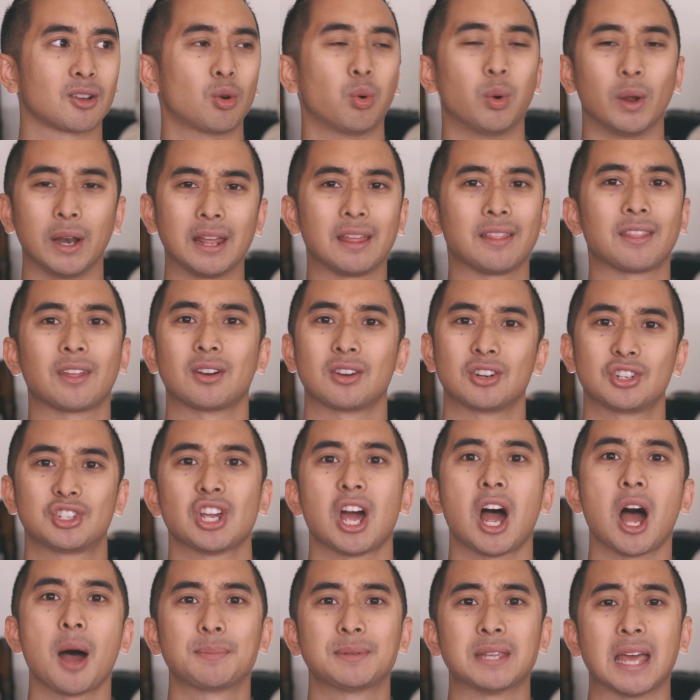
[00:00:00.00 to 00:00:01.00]
quitting their
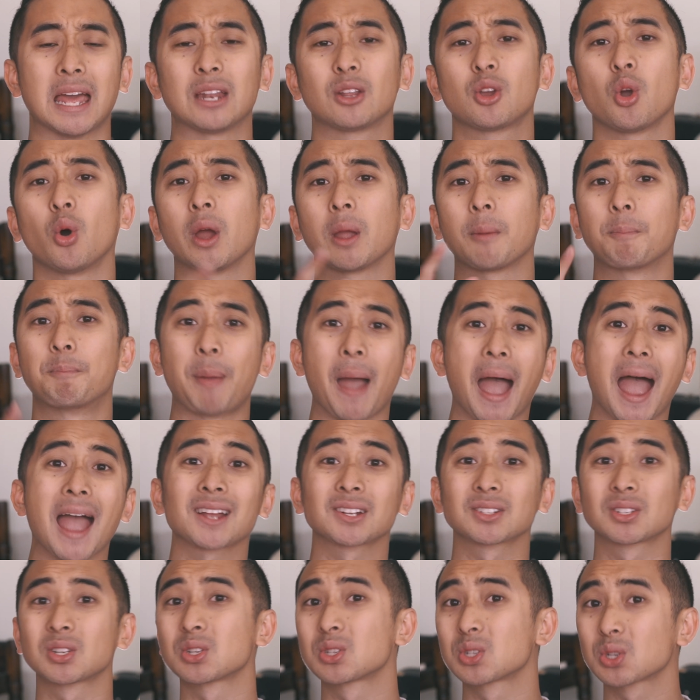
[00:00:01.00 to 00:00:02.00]
jobs and going
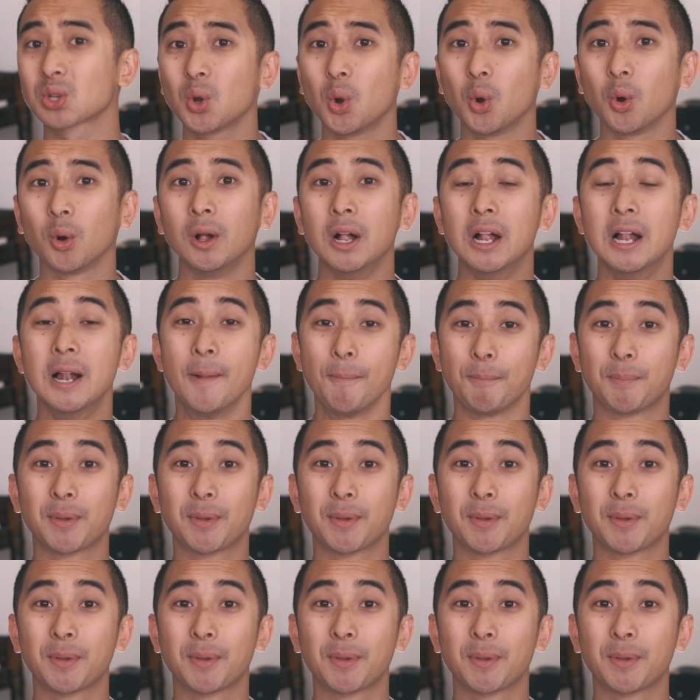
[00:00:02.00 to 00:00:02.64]
back to school